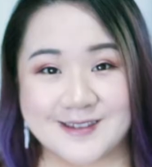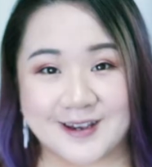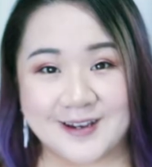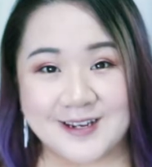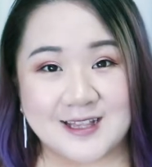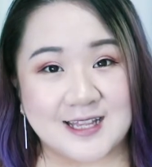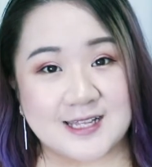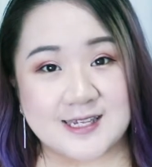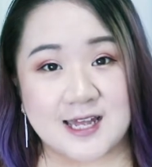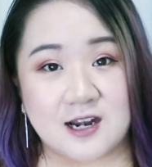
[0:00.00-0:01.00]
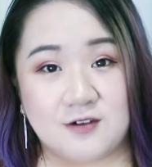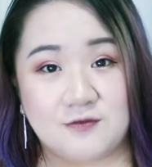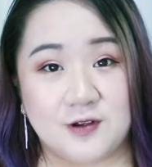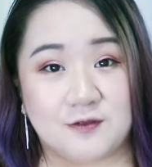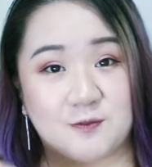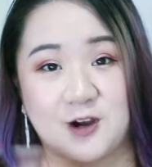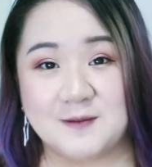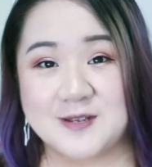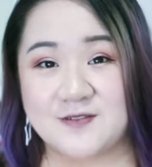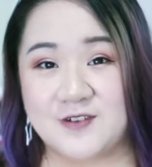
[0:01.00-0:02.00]
So let's start off with
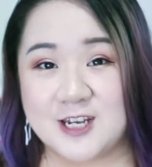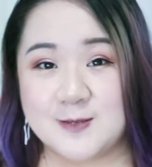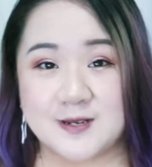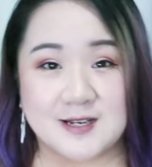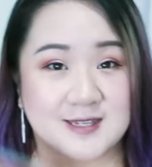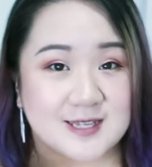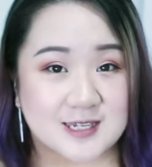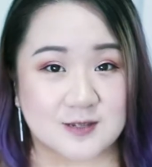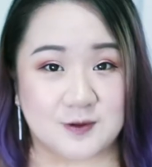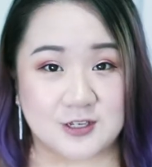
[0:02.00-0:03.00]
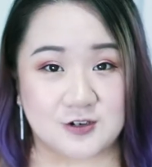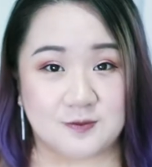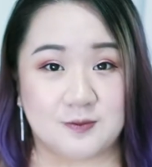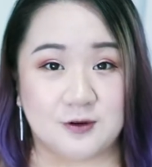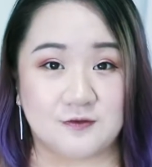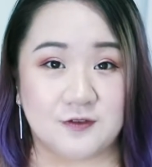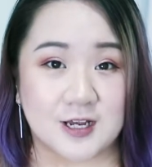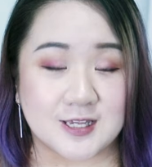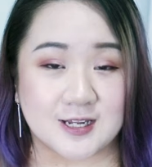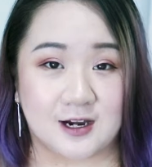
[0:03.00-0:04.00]
primers first because this is what you put
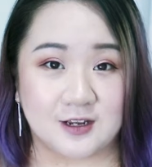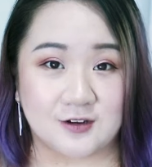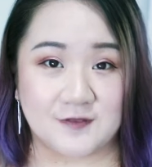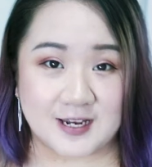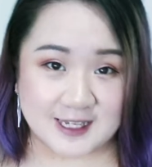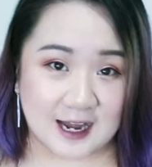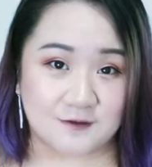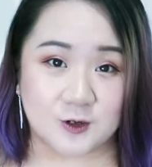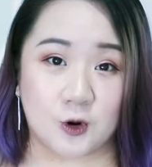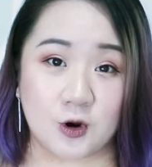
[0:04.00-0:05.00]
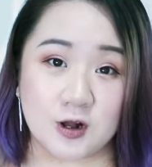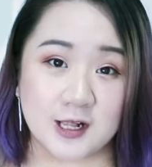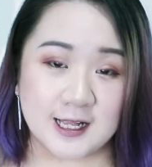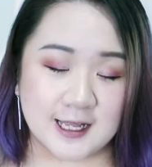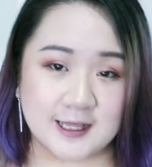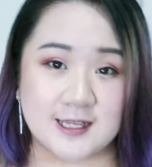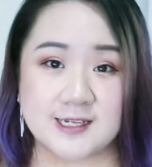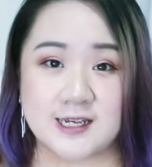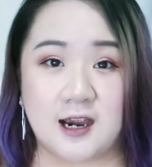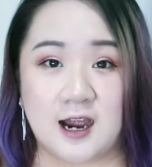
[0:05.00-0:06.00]
first on your face after all.
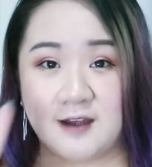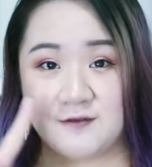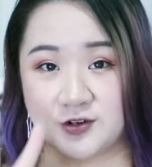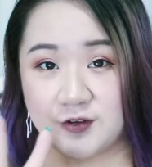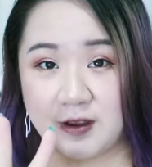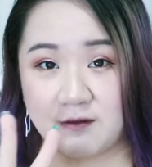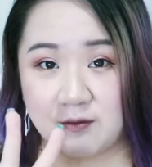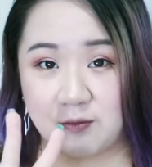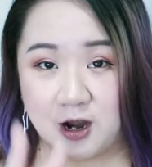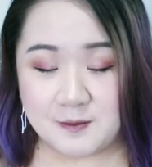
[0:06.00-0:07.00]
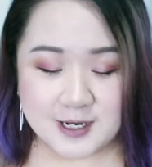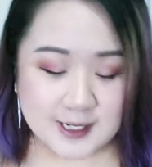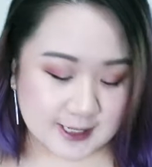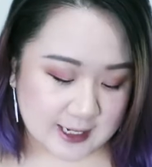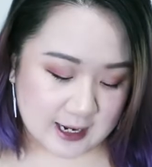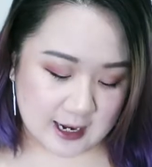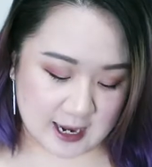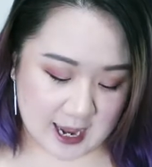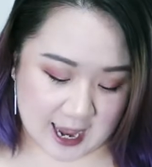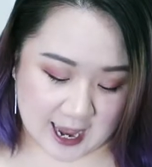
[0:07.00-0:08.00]
This year I have two favorite primers
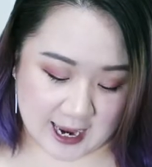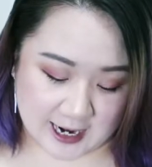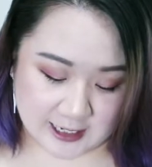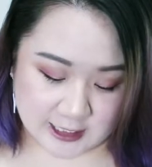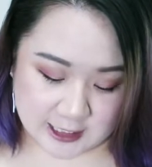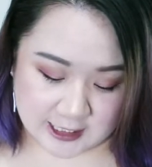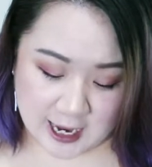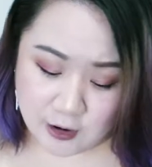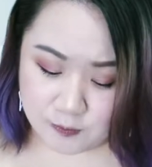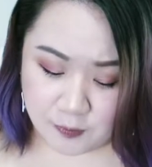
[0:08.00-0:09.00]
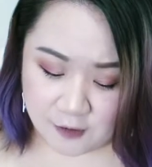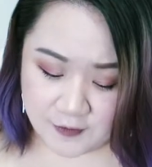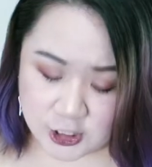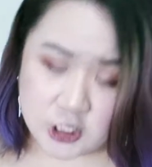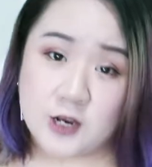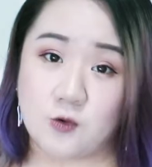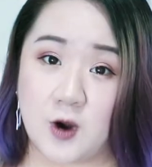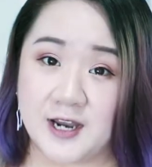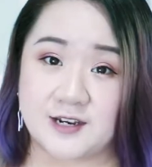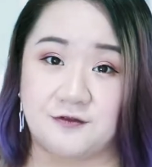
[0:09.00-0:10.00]
and they're both actually
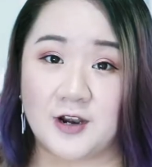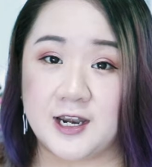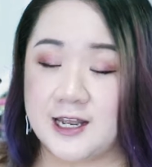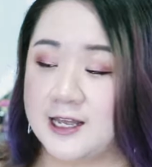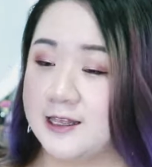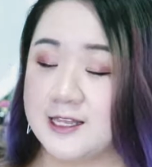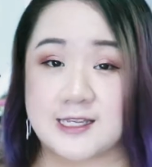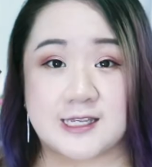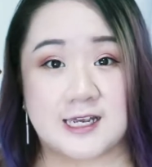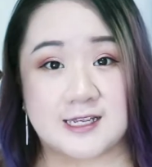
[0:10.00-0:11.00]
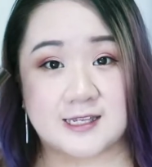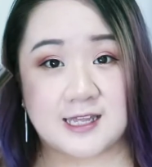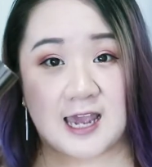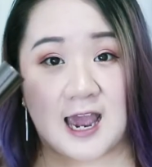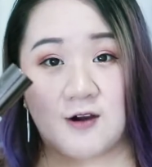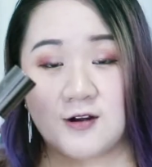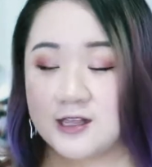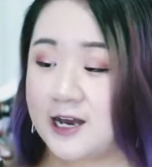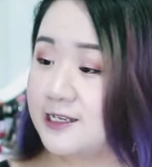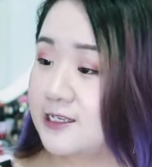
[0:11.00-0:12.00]
quite different. This is the
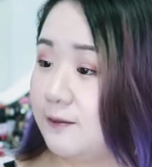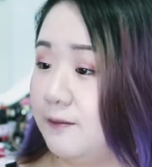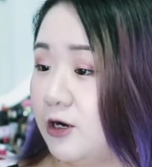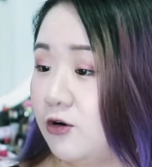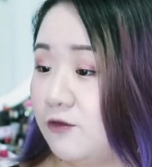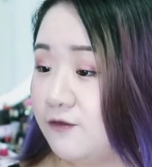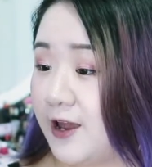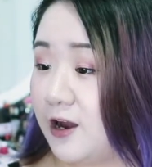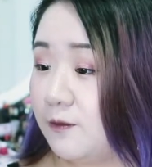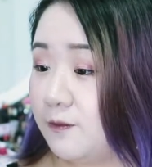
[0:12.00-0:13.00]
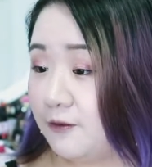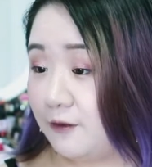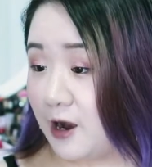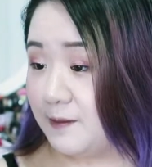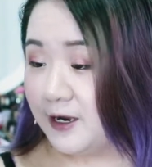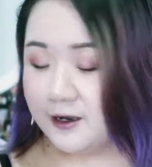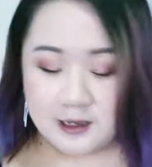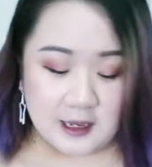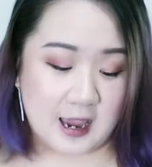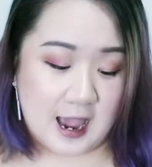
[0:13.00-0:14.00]
Hourglass Mineral Veil Primer
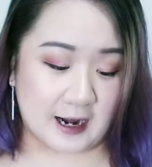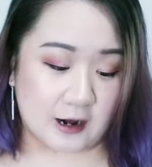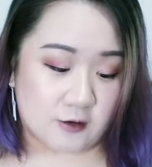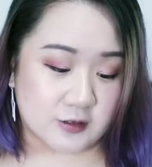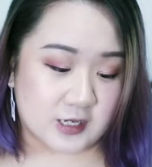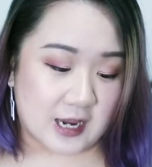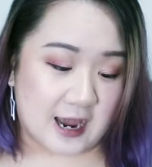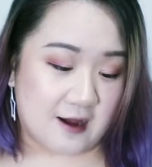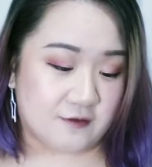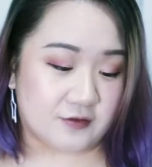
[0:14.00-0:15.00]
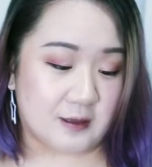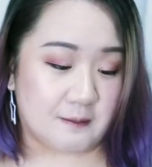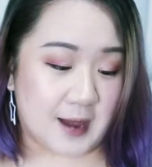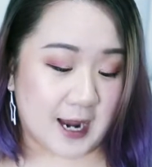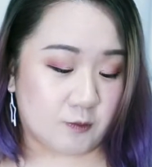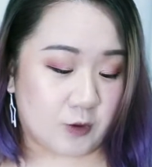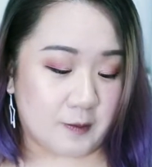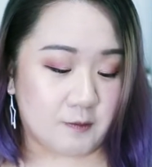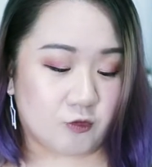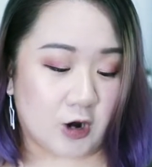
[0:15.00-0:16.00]
and I also have the MAC
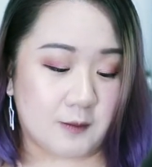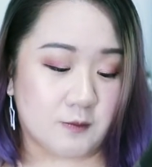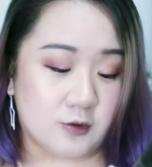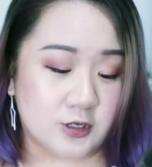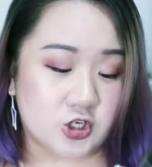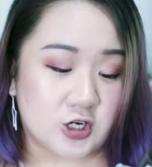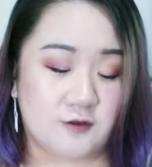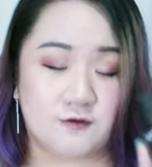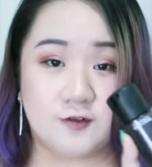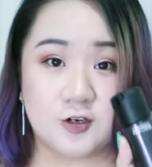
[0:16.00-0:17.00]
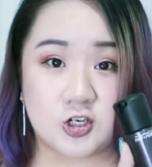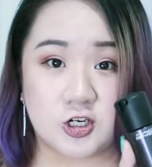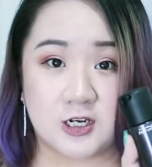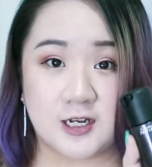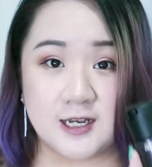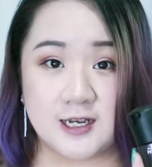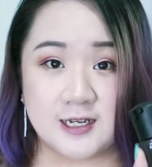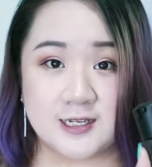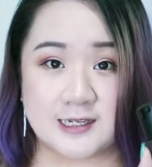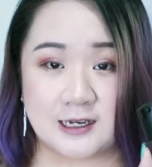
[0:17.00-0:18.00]
Prep and Prime Moisture Infusion
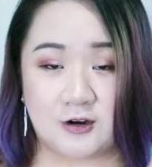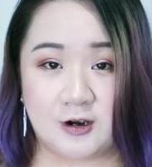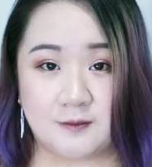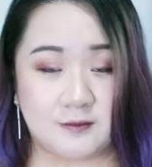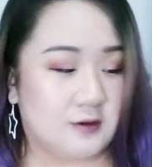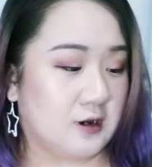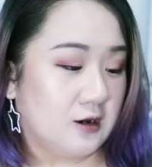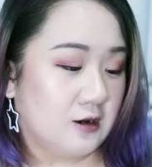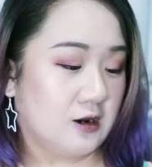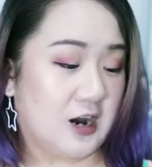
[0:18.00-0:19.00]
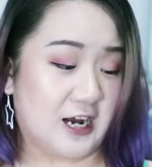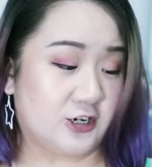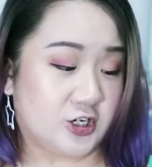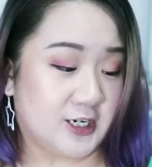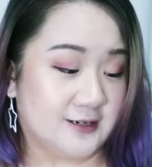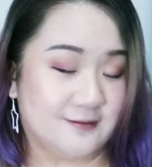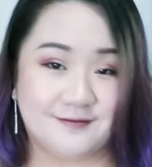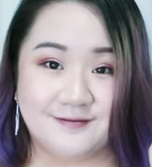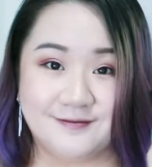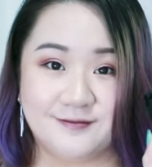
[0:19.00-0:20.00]
Serum Hydratant
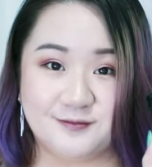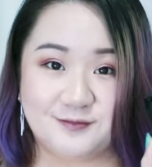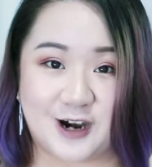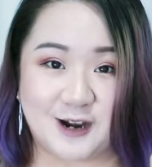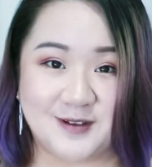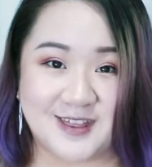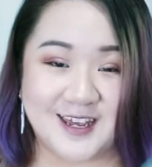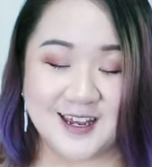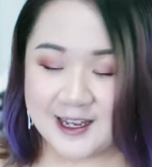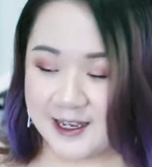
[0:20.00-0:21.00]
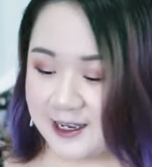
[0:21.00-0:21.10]
Primer thing.